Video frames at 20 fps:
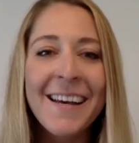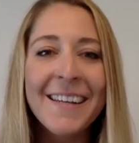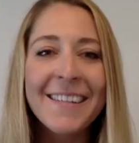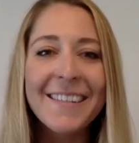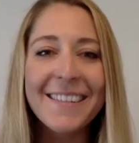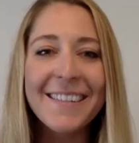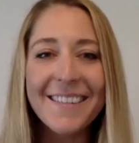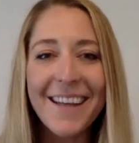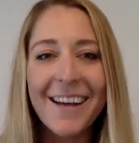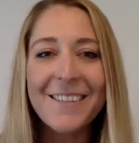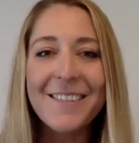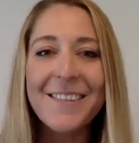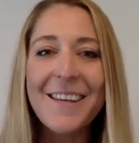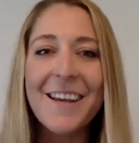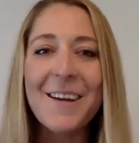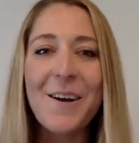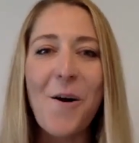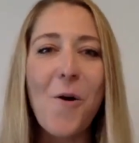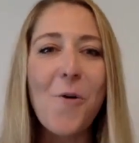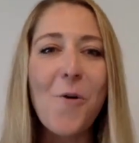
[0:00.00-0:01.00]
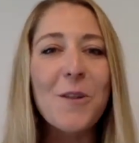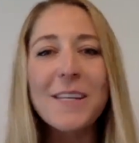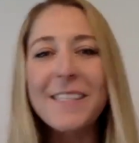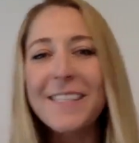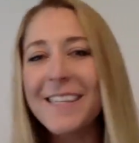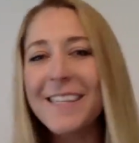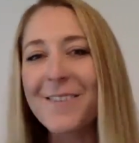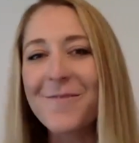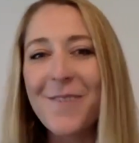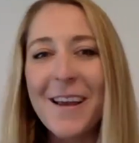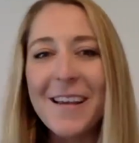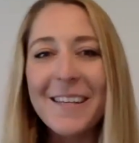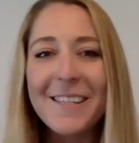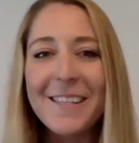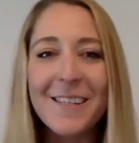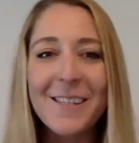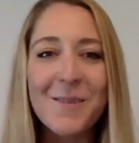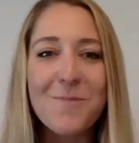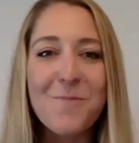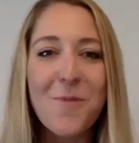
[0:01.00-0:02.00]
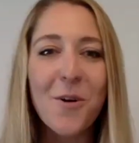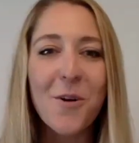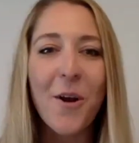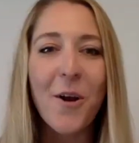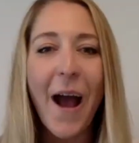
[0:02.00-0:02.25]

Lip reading: discussing holistic ways to support